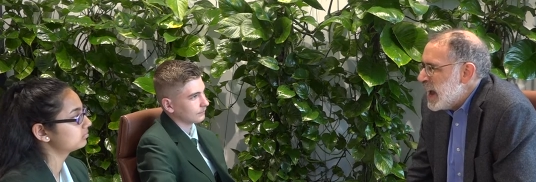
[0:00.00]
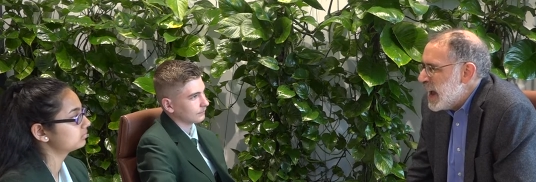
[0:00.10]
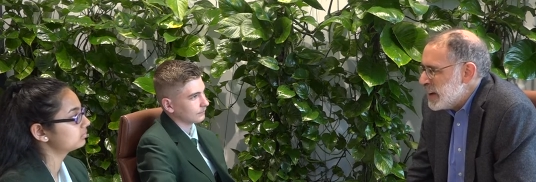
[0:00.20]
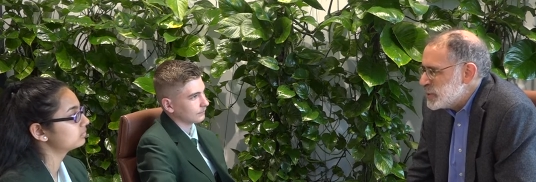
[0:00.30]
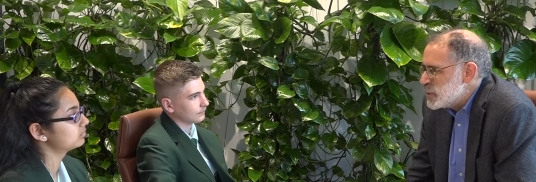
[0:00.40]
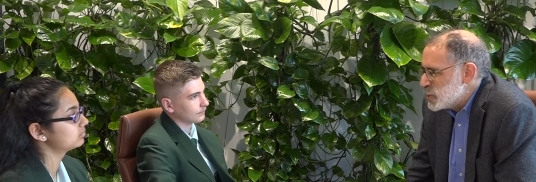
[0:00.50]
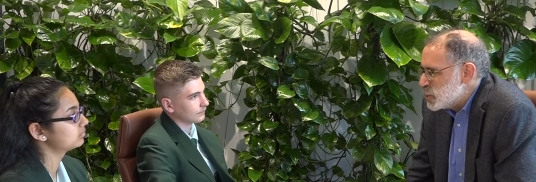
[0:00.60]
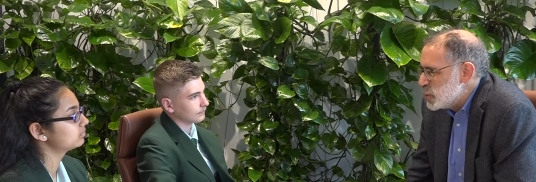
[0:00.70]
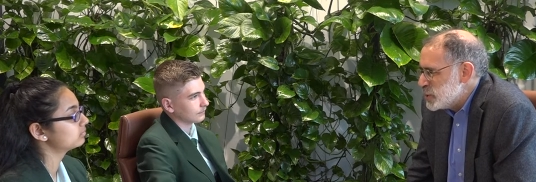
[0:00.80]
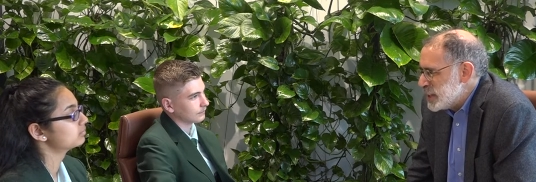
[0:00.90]
Speaker 1: after
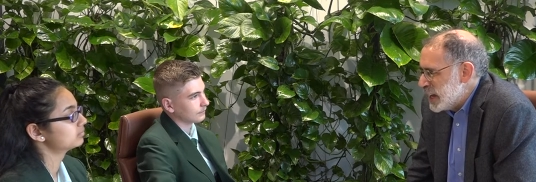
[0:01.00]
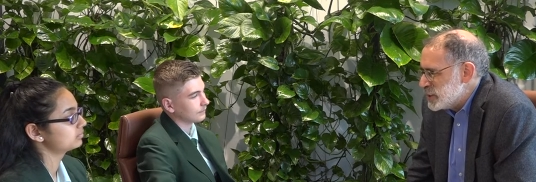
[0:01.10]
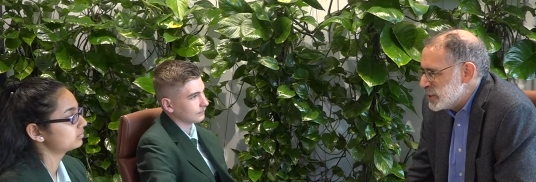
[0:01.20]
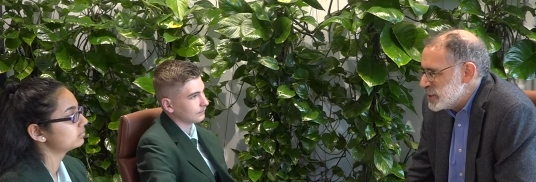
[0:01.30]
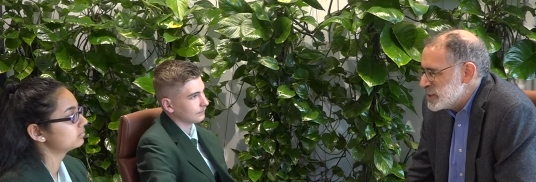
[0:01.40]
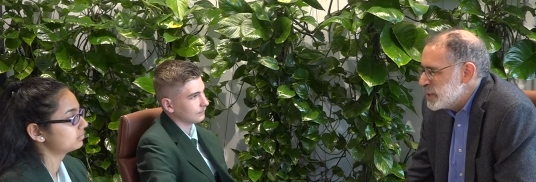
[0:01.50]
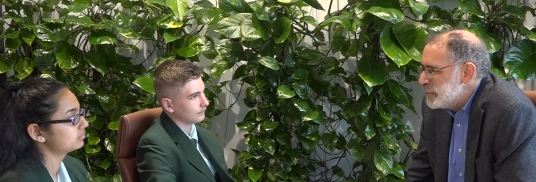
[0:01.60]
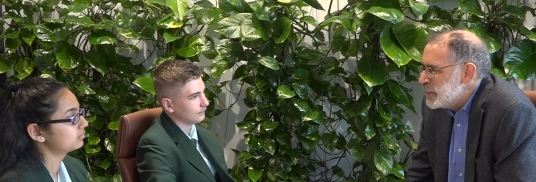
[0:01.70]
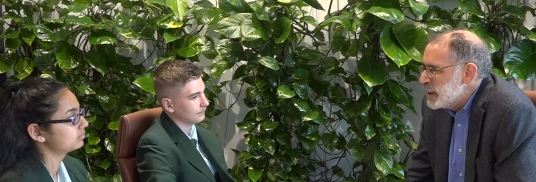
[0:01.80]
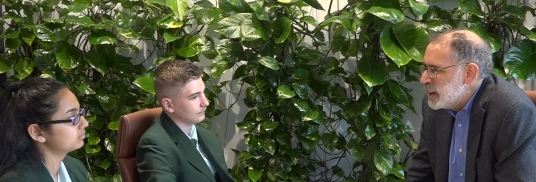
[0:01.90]
school centers
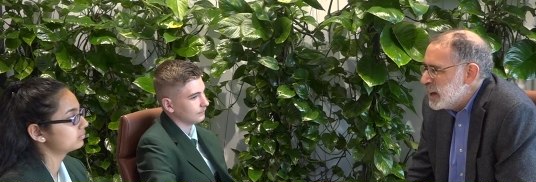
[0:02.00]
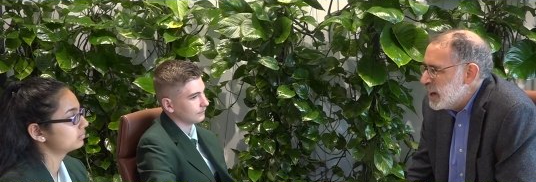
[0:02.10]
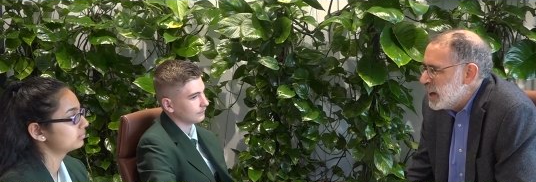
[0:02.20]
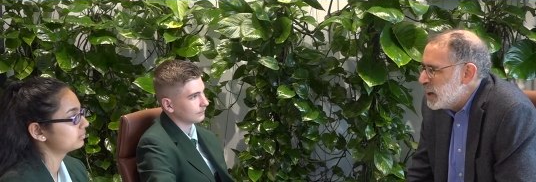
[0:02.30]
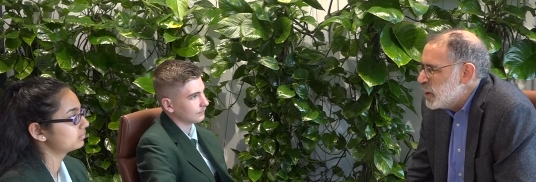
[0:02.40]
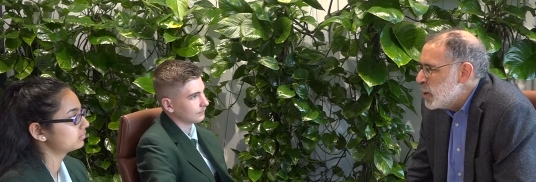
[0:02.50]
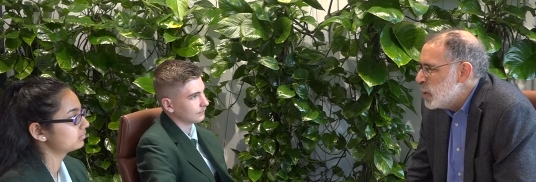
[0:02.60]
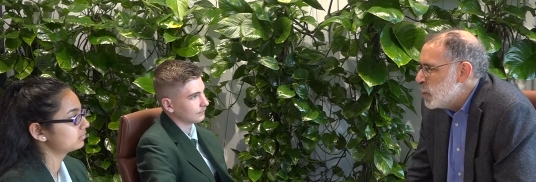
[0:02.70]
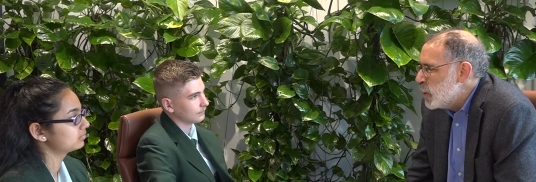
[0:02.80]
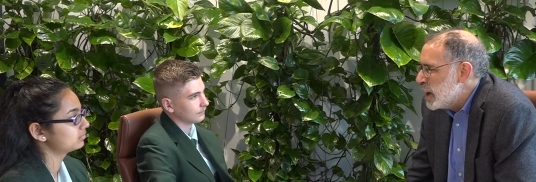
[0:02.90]
uh,
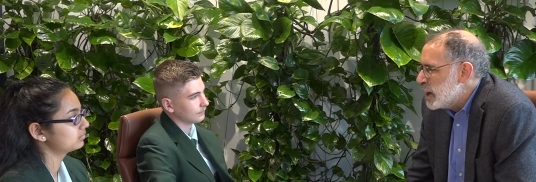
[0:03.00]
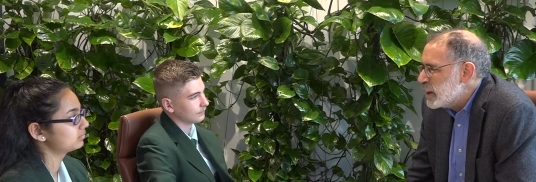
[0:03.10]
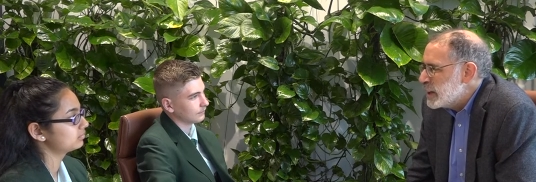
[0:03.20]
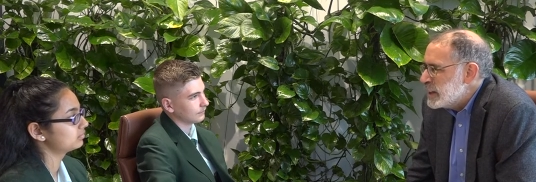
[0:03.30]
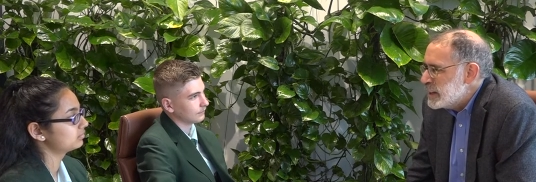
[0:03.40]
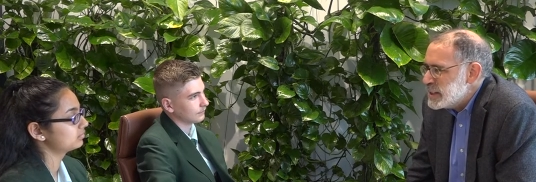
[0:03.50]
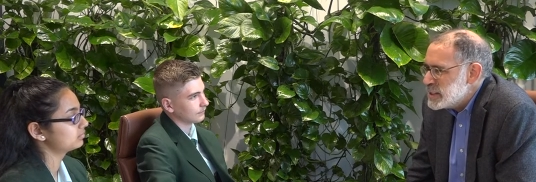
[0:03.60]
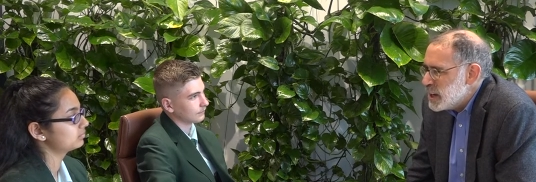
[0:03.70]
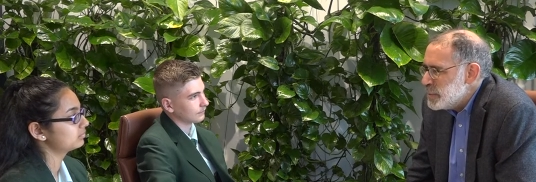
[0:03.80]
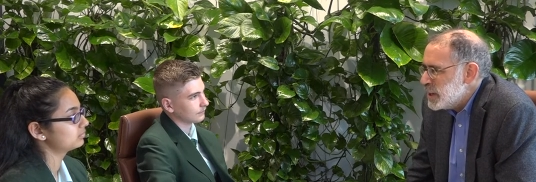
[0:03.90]
where
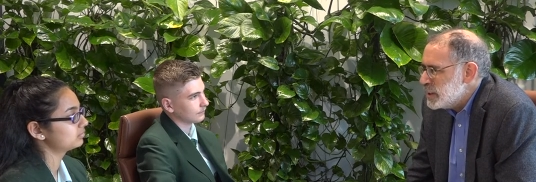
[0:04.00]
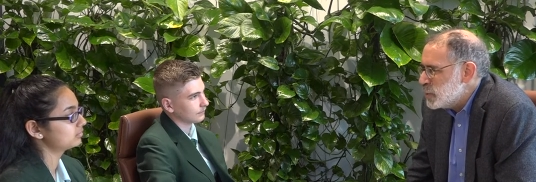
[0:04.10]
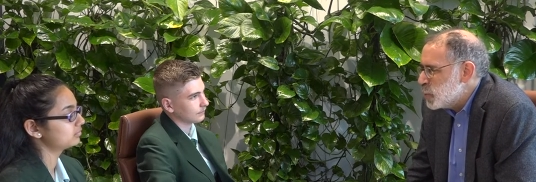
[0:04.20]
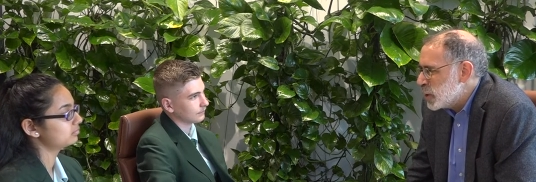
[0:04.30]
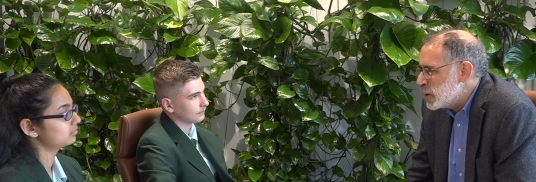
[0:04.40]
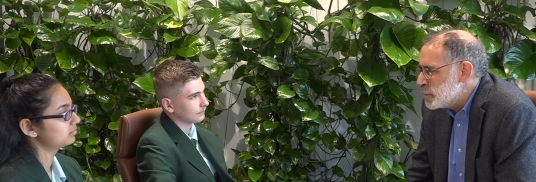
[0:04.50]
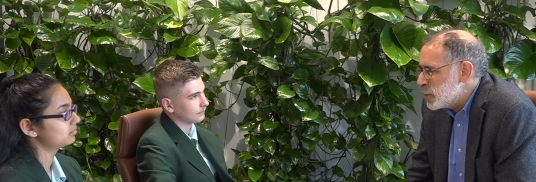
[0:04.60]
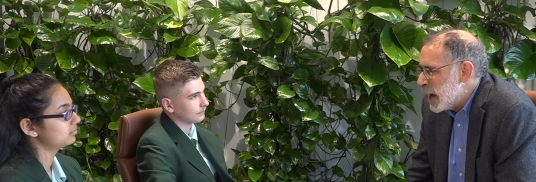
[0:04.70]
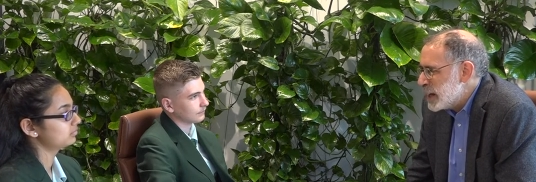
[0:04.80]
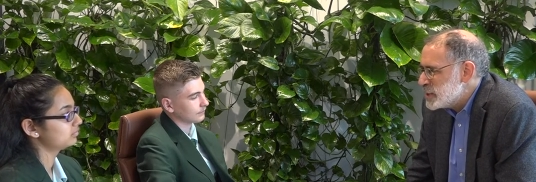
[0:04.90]
kids come in and work on
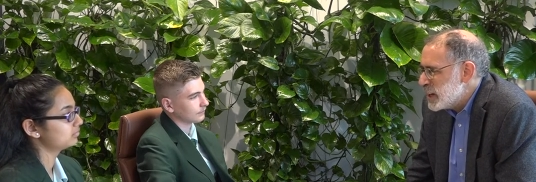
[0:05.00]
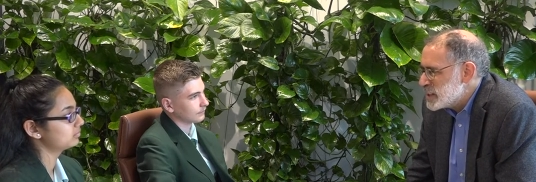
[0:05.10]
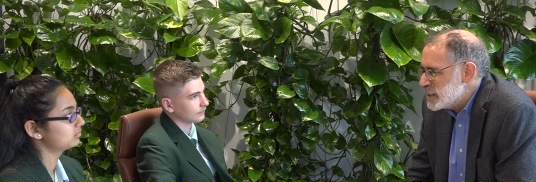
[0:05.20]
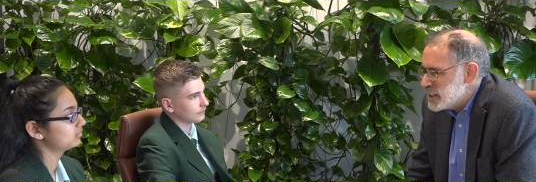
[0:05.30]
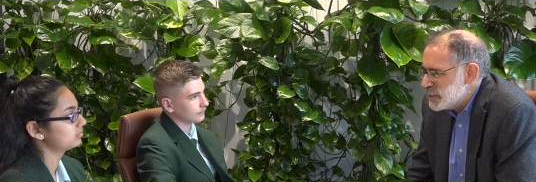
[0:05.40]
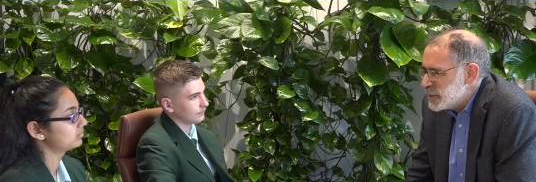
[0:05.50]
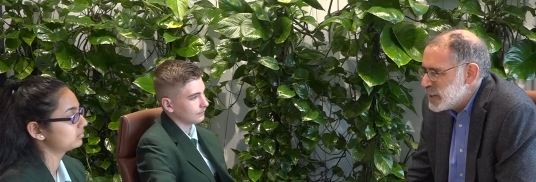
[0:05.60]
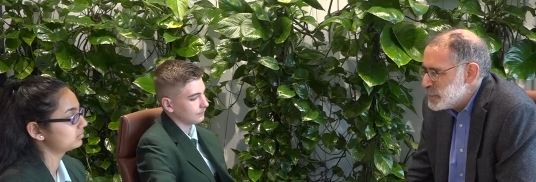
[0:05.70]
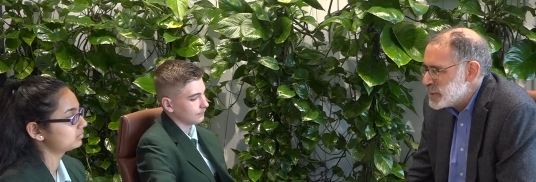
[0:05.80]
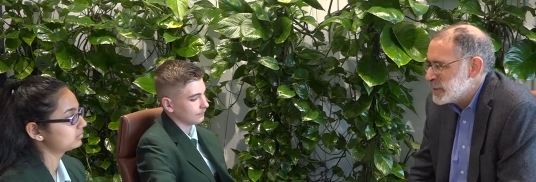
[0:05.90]
projects and
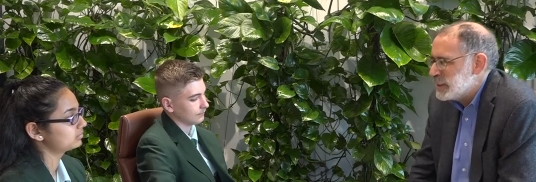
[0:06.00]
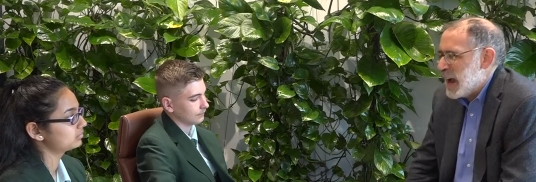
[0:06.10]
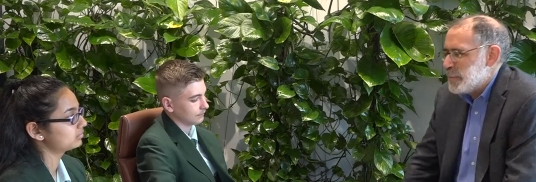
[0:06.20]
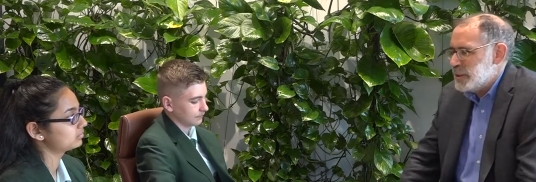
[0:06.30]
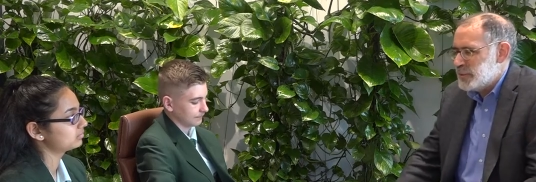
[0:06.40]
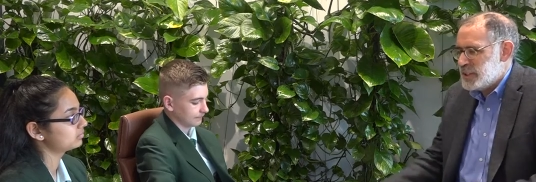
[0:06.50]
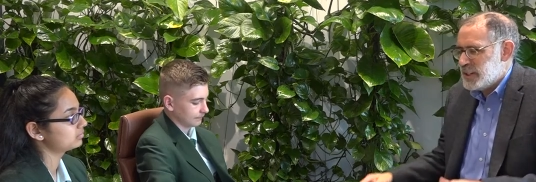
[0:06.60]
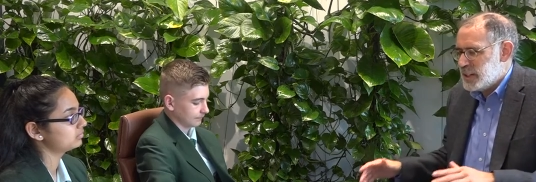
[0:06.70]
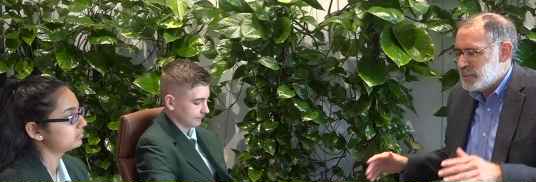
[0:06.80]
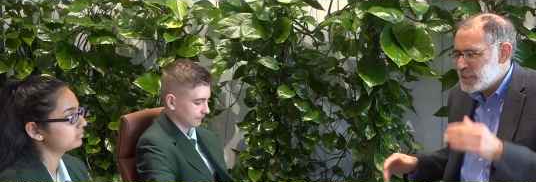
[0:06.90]
different types of collaborative
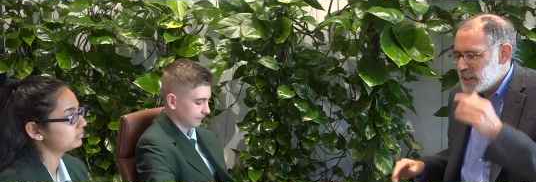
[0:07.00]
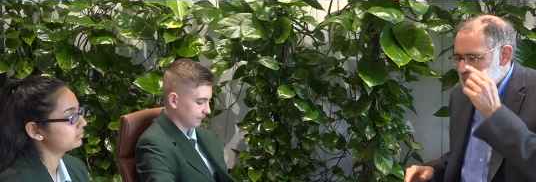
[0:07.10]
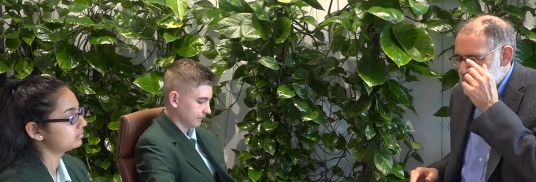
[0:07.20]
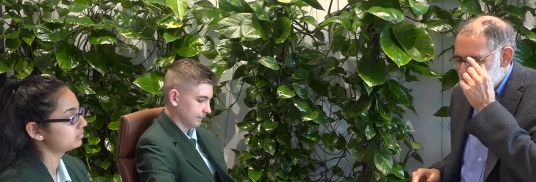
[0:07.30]
teams.